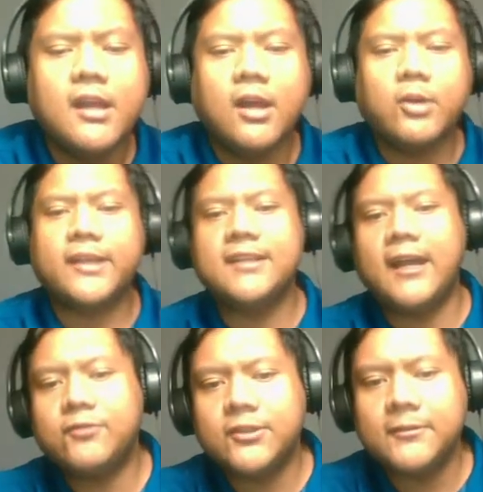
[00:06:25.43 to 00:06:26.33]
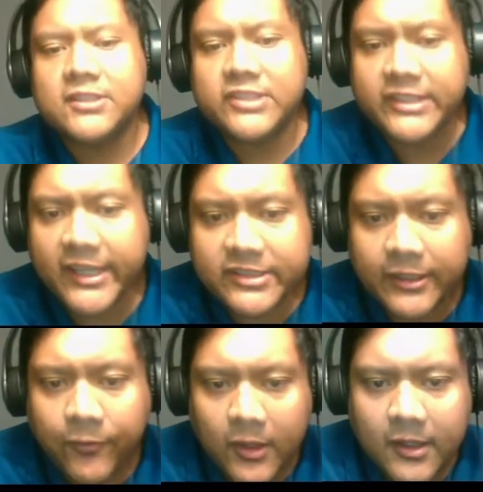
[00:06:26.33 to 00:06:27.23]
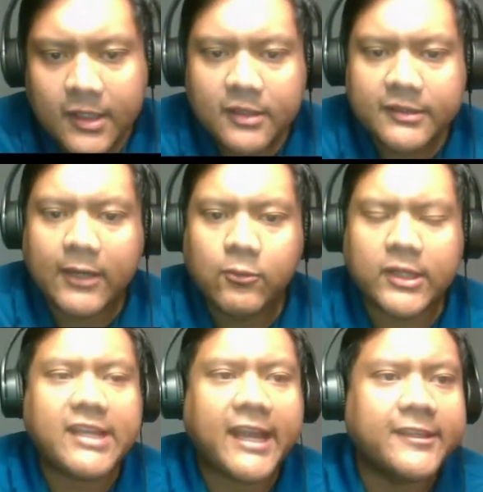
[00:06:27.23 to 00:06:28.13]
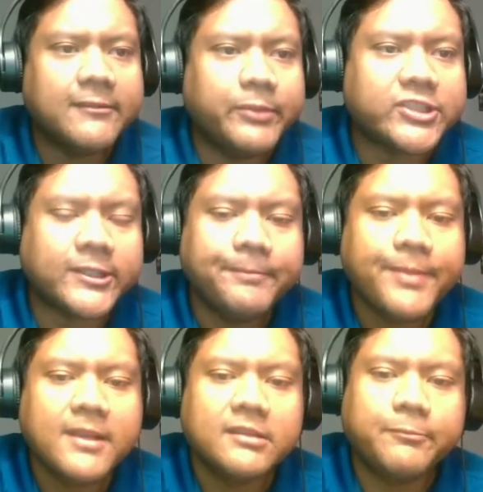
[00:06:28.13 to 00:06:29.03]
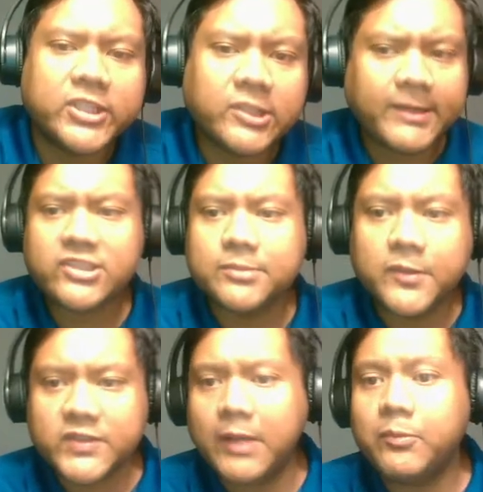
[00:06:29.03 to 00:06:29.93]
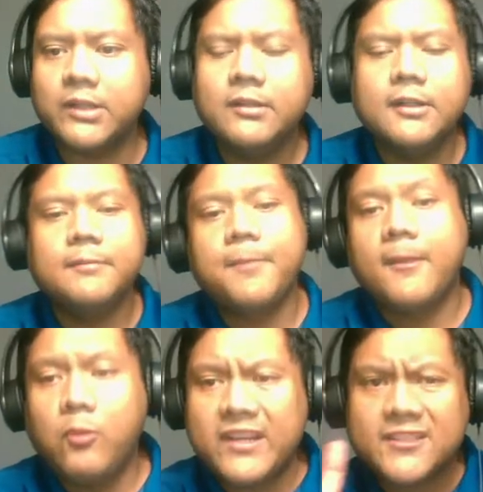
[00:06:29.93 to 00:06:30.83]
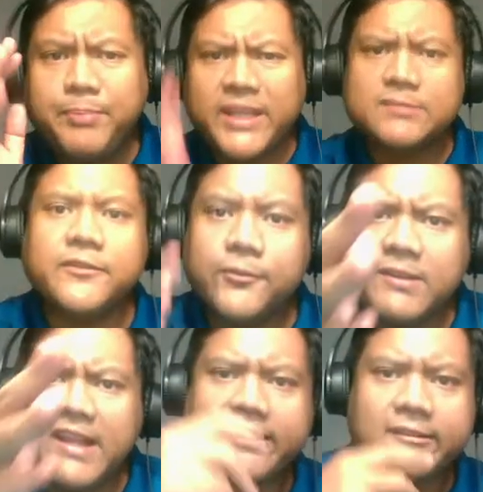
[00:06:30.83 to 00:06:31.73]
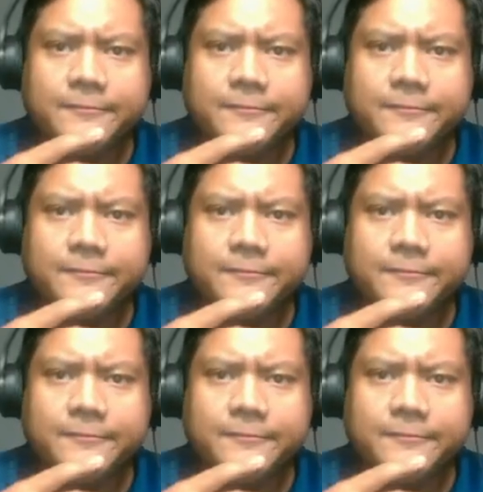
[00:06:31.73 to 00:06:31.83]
Okay, so after c takes d4, now we're attacking a bishop. The bishop has to move somewhere. What is the best move for black?